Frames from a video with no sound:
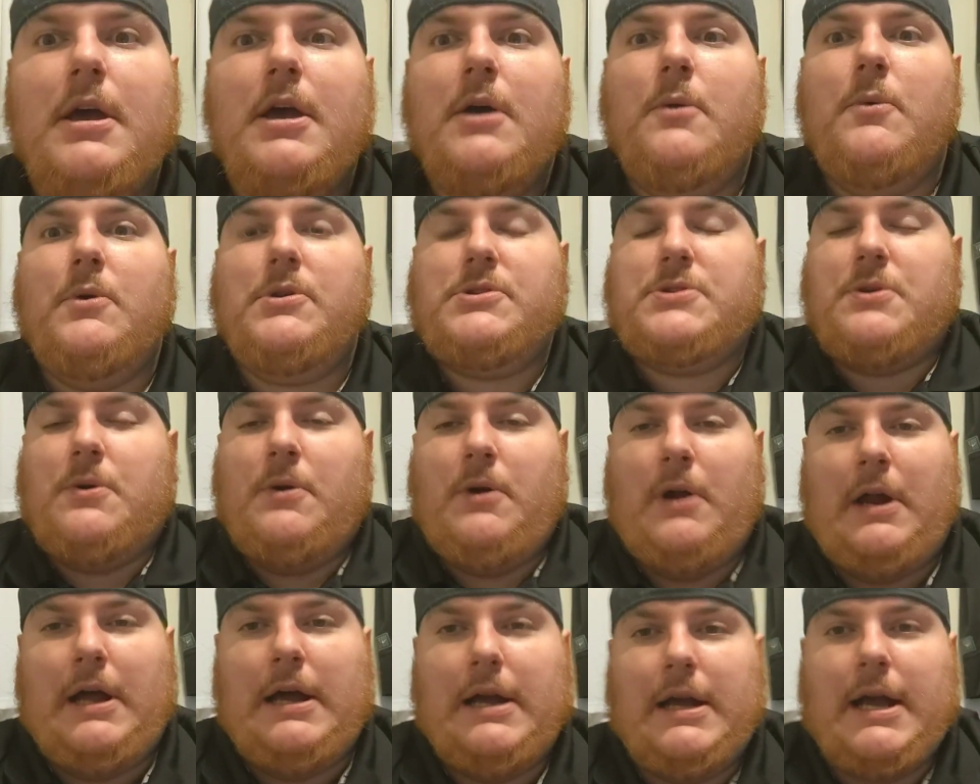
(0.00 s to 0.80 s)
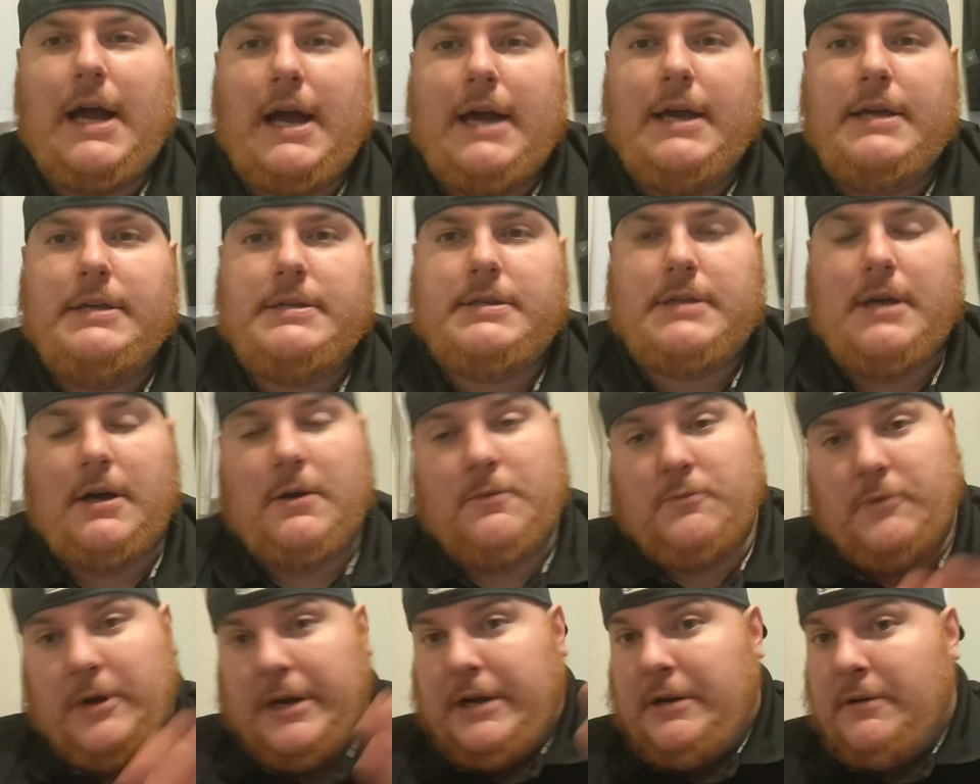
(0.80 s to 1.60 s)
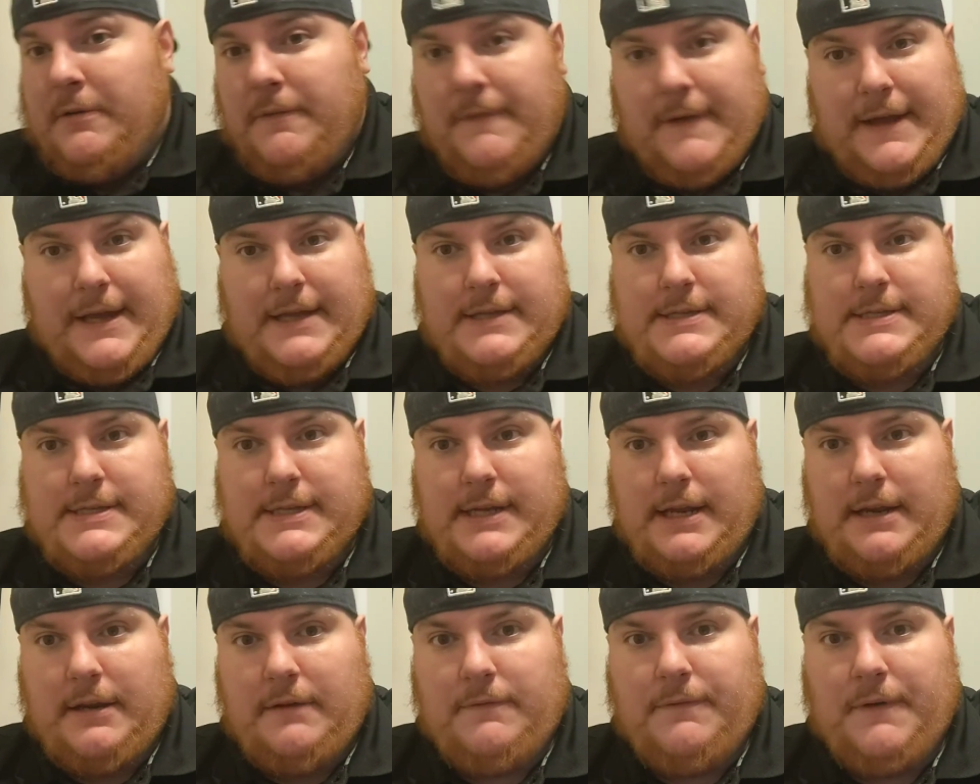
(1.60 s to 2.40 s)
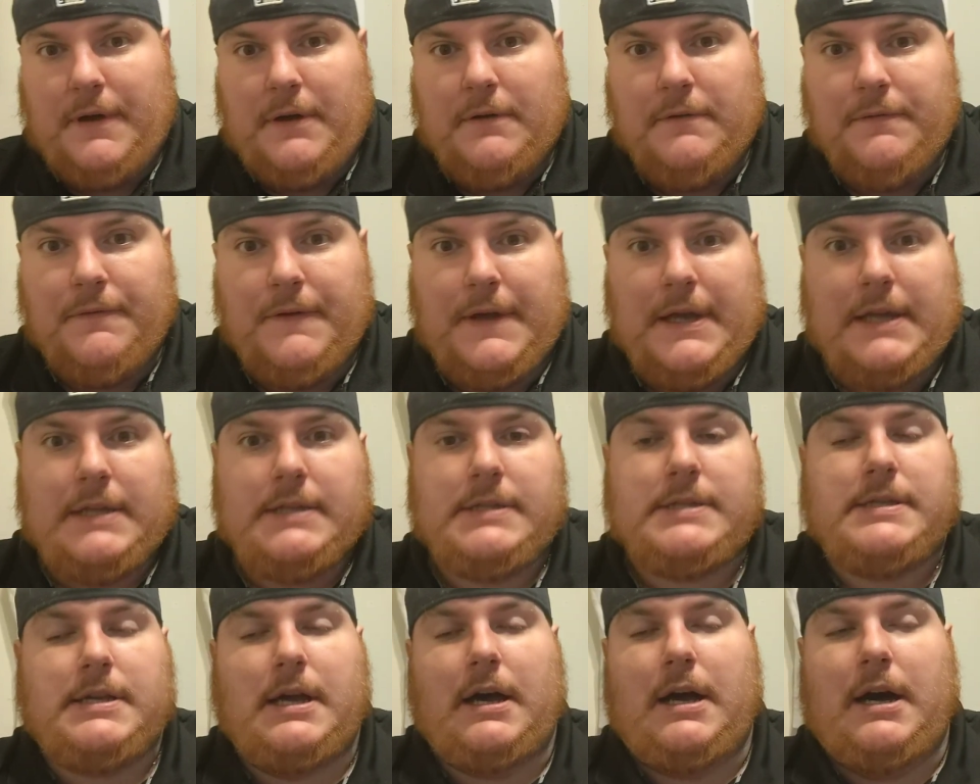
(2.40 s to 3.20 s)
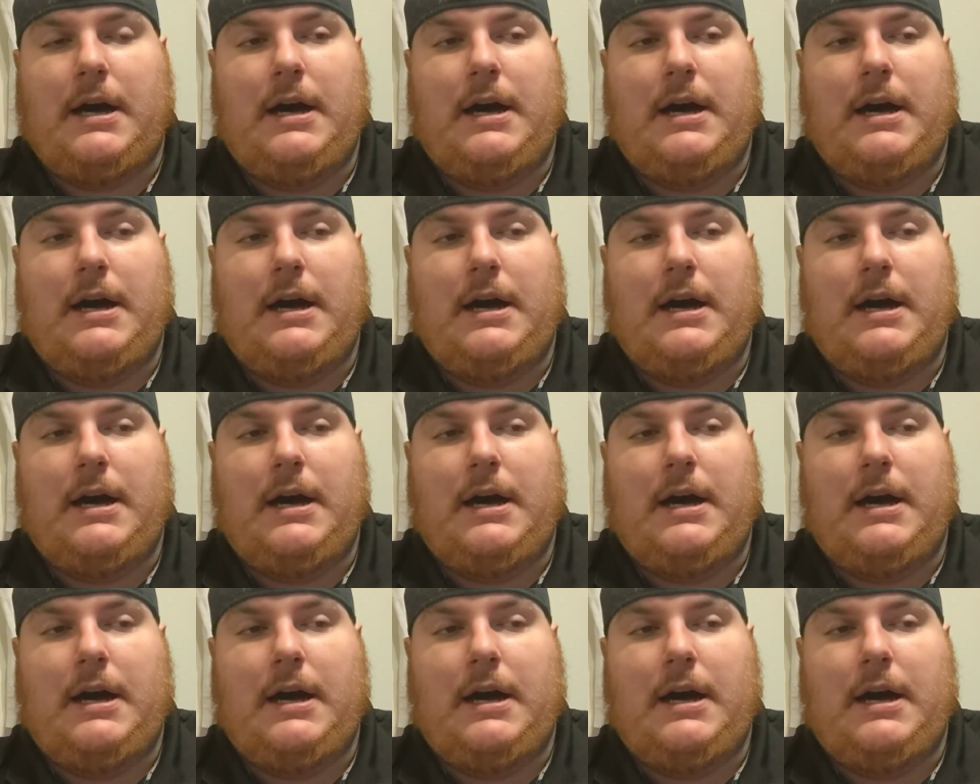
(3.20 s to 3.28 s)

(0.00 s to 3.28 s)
What's going on, guys? Raider fans and NFL fans.